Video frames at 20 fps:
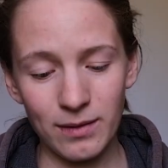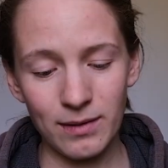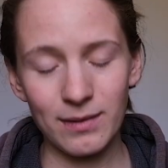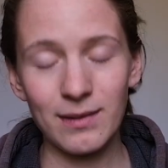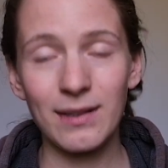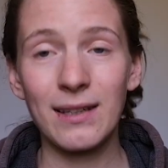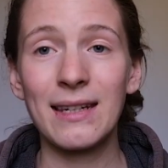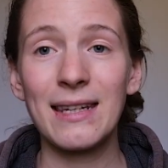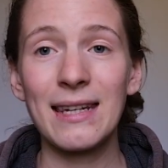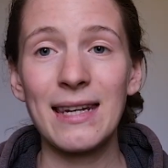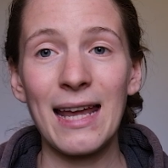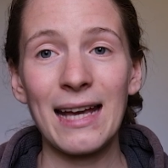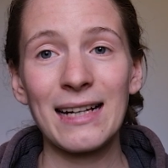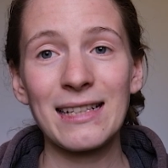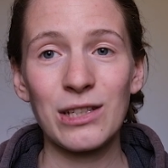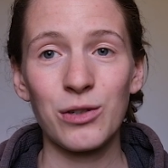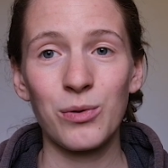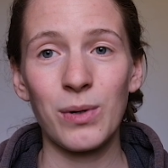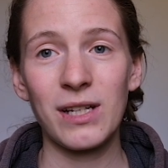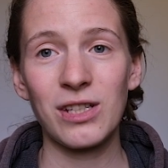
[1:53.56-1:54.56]
The
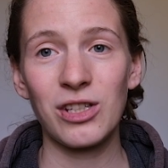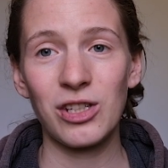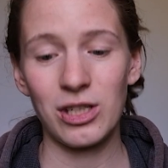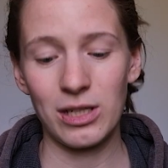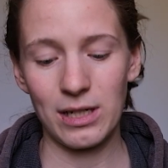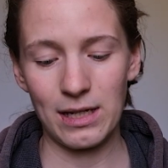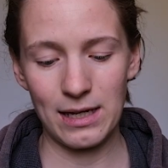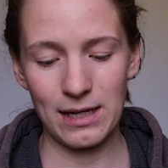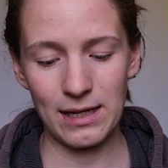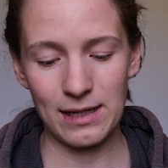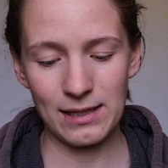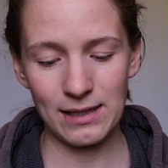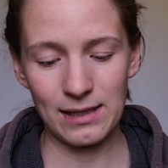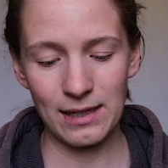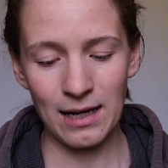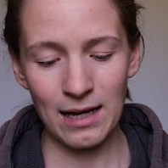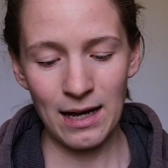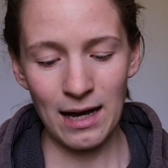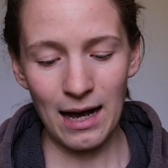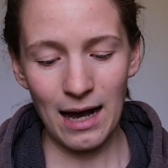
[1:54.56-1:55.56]
next question is,
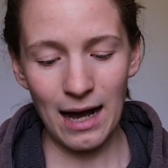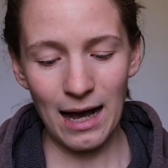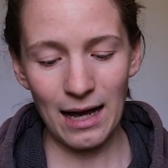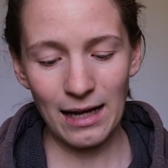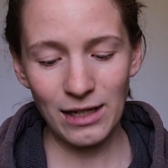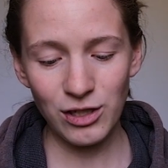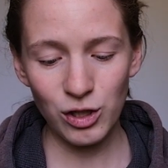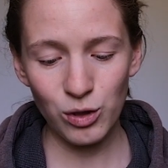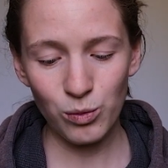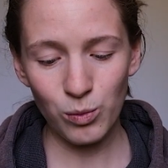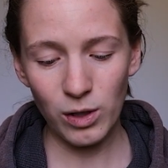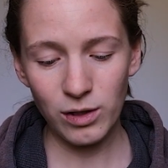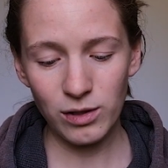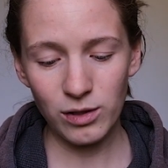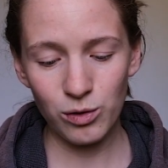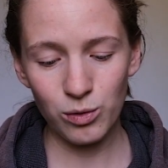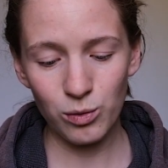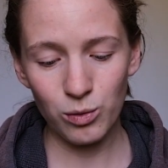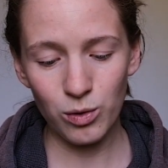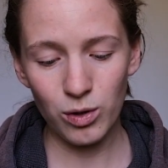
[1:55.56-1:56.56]
I just
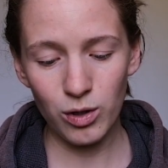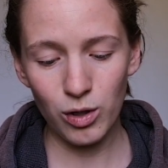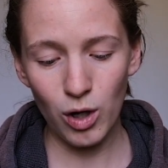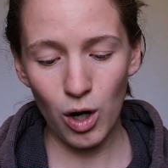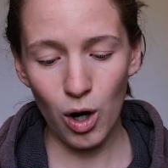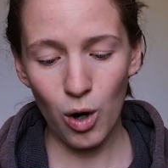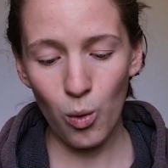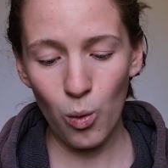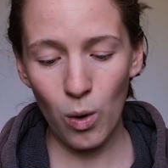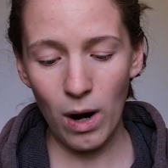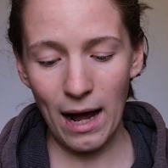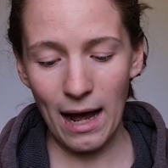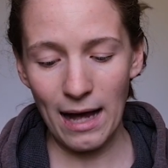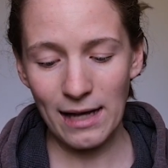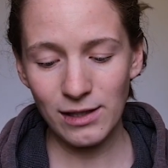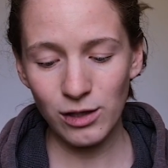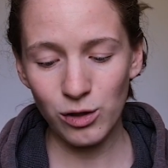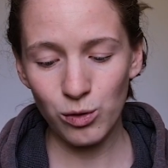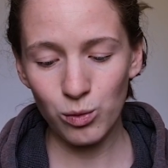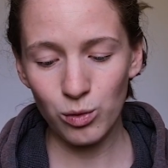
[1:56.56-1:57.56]
want to know,
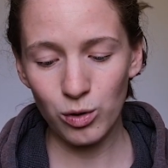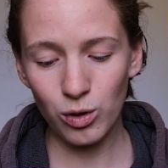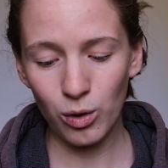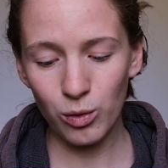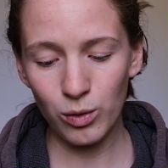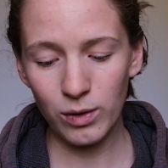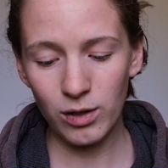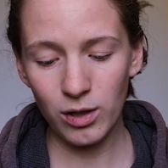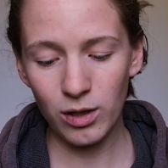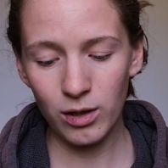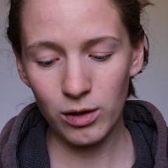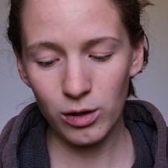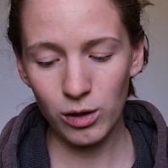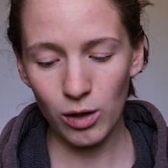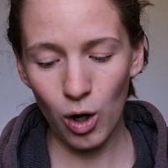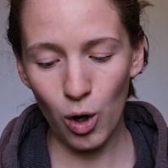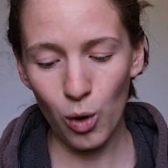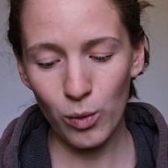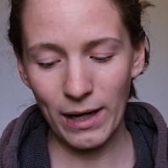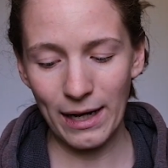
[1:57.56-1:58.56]
as you don't
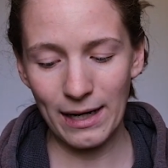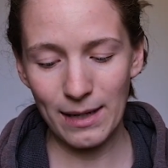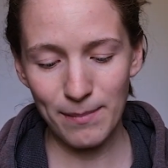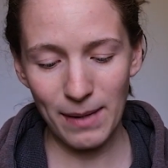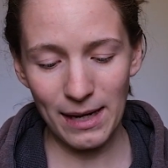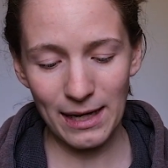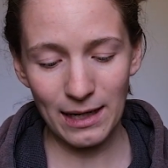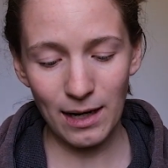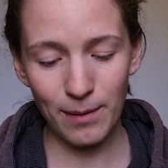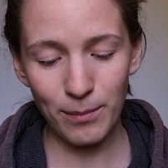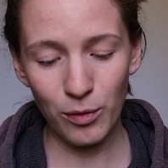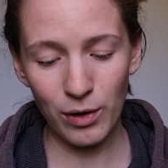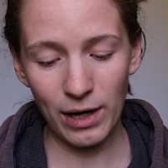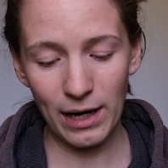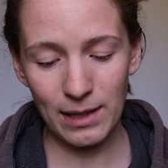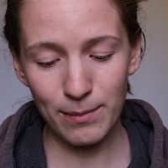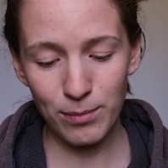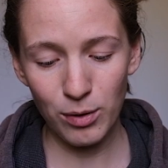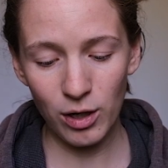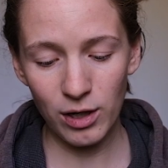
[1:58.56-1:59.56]
own any makeup or
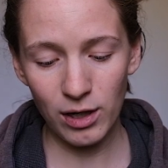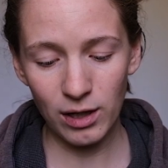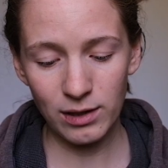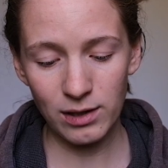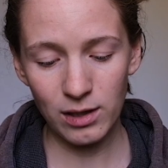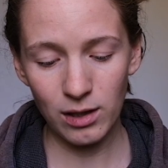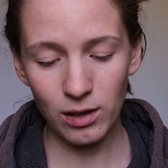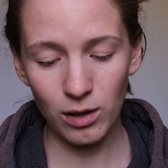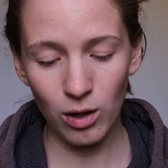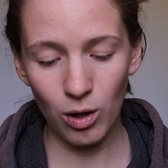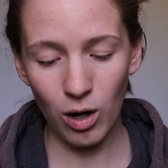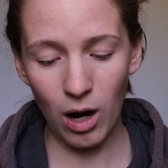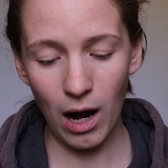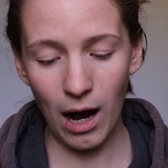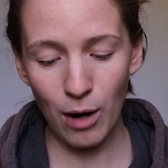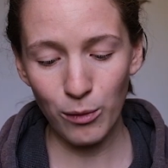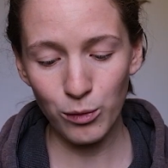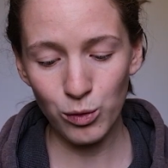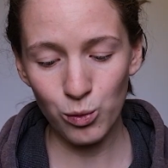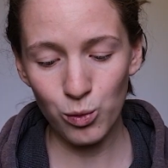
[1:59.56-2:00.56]
any product,
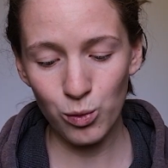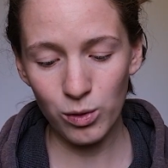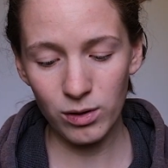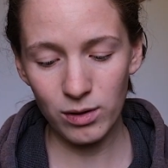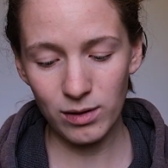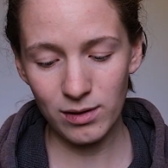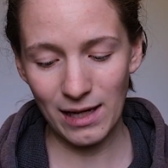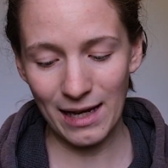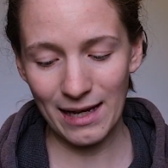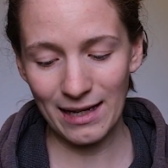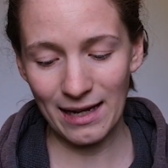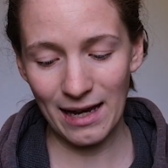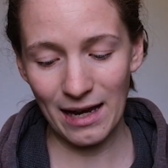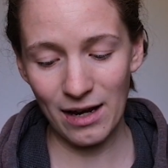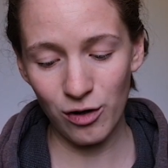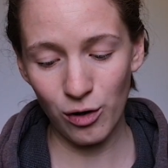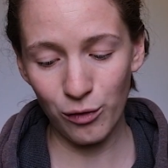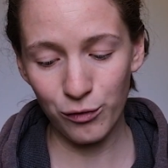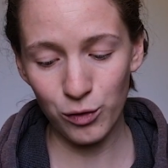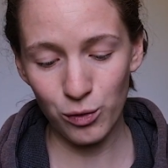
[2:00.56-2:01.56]
how you take
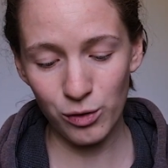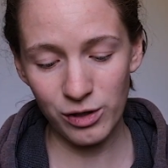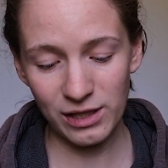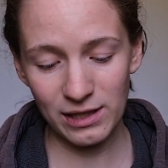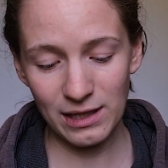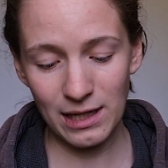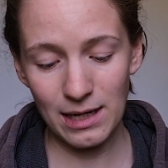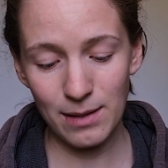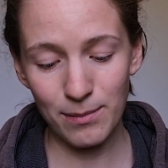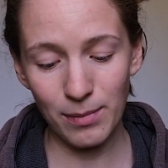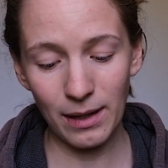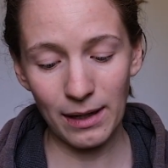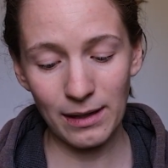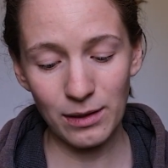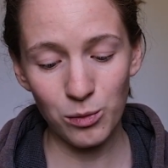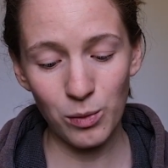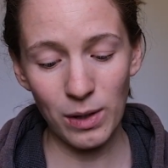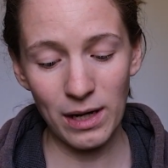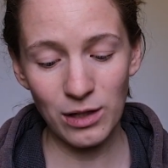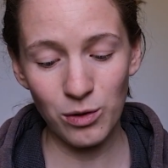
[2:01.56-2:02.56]
care of your skin. By
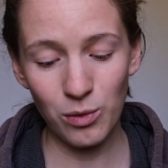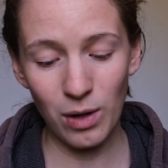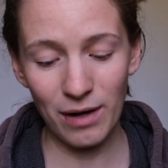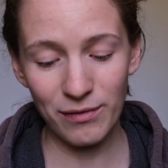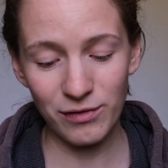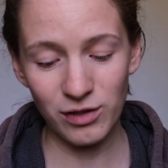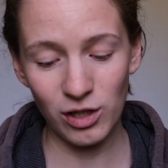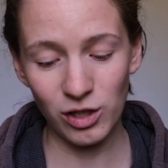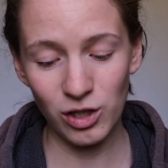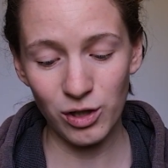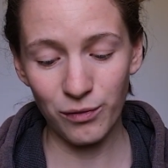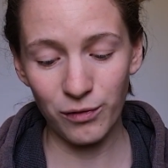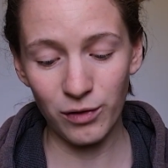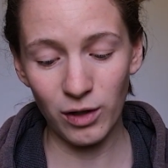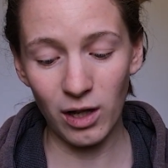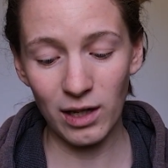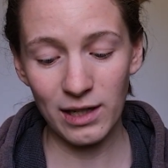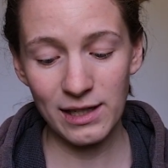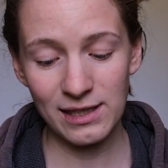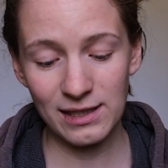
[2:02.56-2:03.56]
the way, you have such a
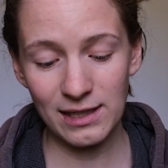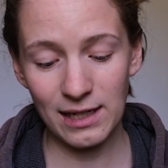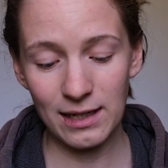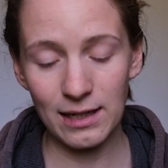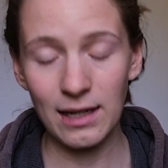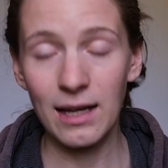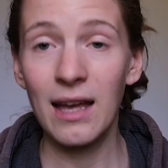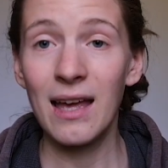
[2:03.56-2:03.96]
flawless skin.